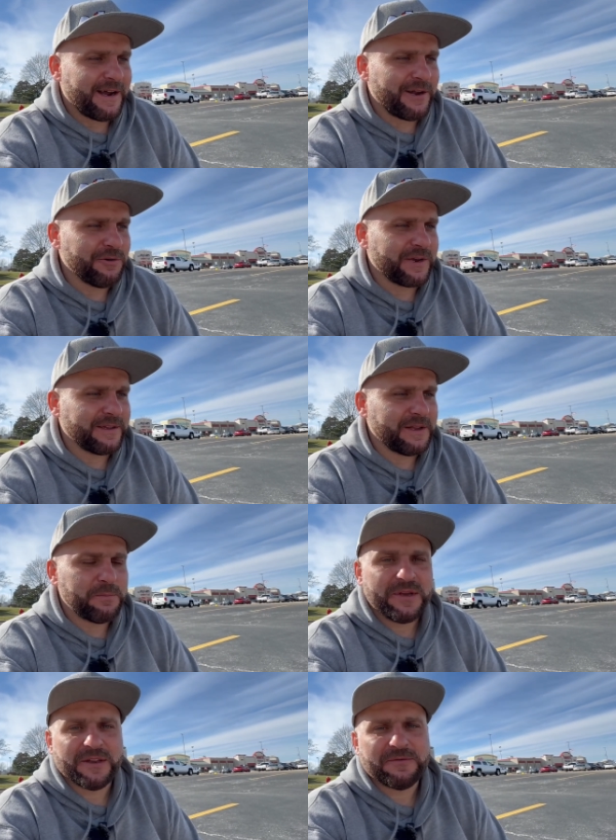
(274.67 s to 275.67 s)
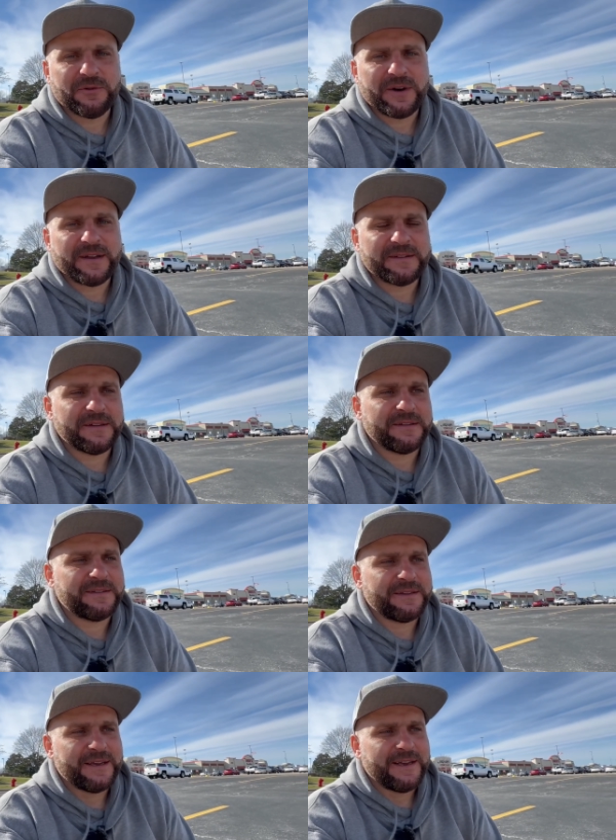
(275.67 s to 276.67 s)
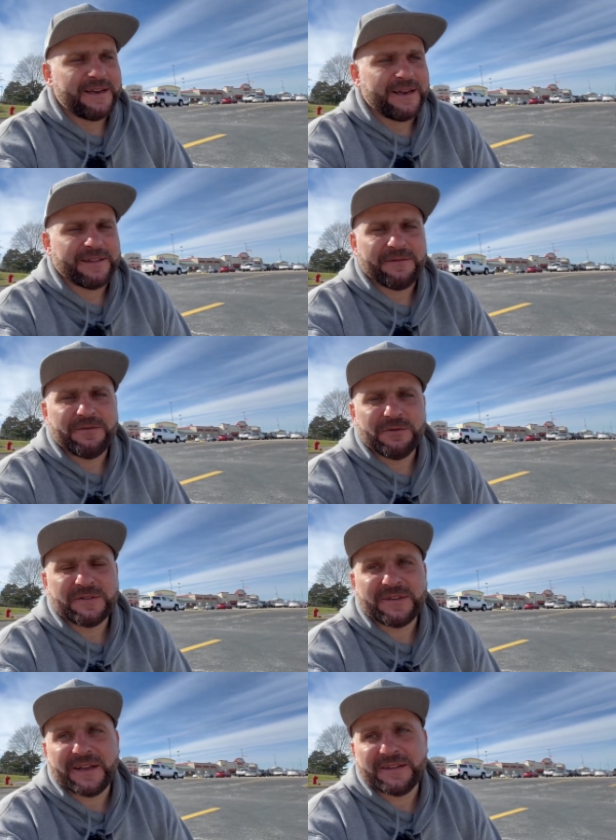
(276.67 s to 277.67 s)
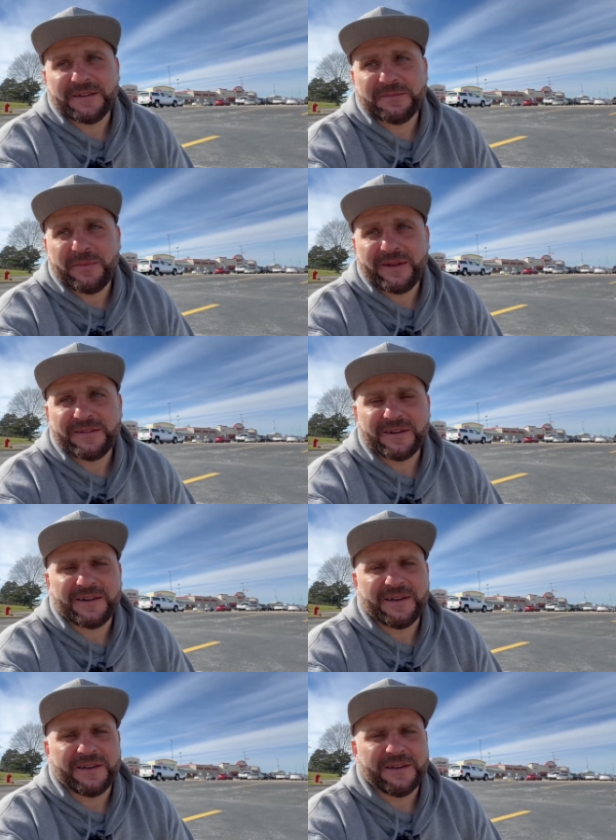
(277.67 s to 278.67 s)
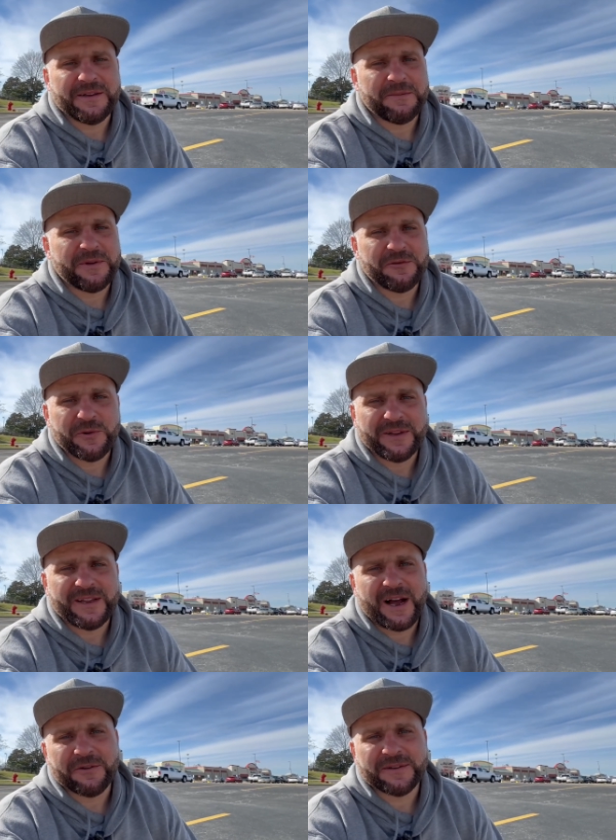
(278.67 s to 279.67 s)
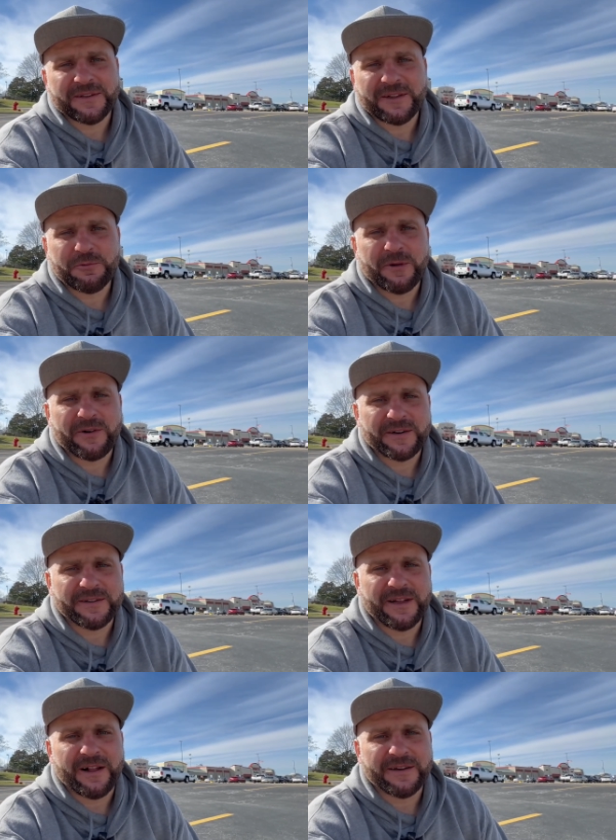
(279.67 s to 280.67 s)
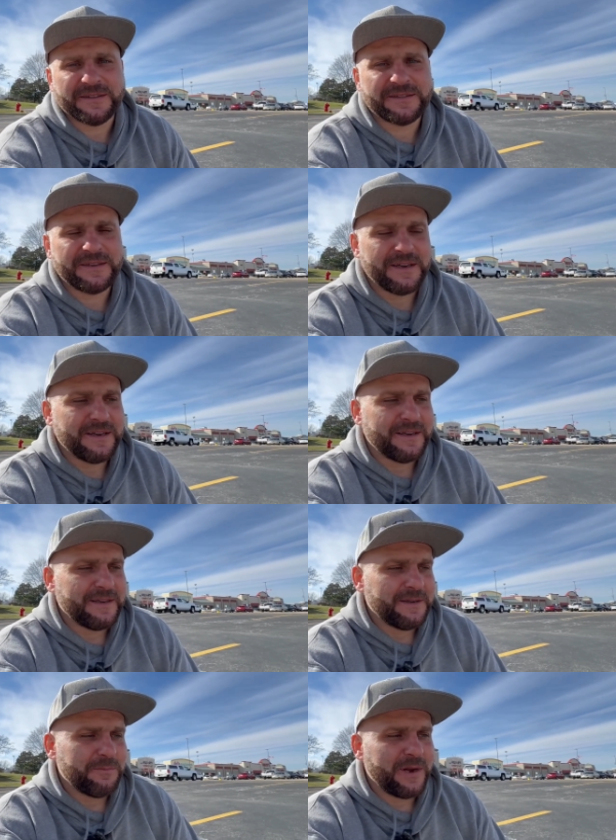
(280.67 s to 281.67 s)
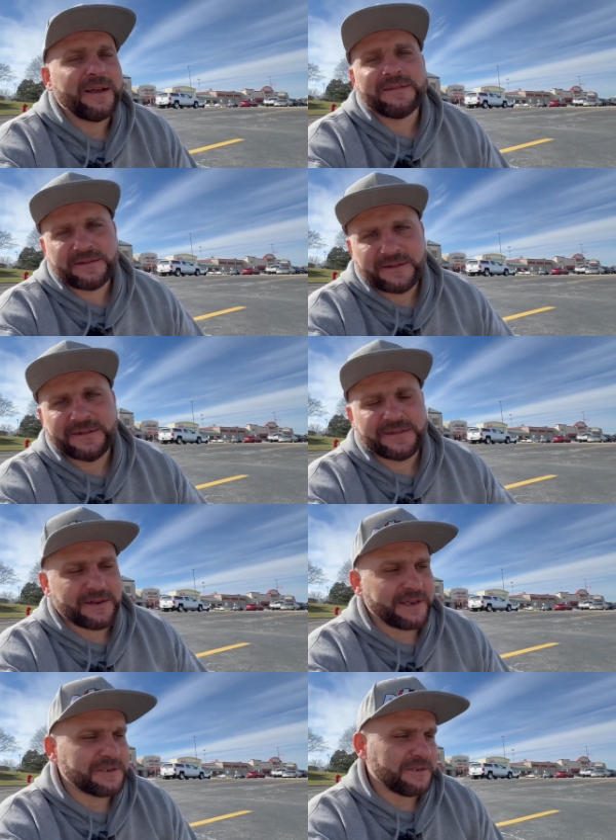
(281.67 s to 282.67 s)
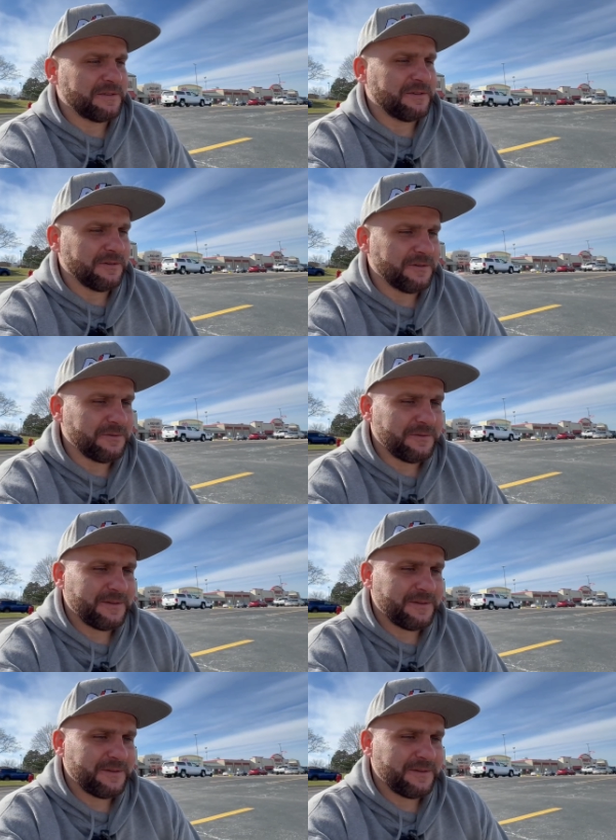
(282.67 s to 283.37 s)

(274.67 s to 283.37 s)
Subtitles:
look at the PS4S's, and the full set is basically between $1,000 and $1,200 plus installation. So,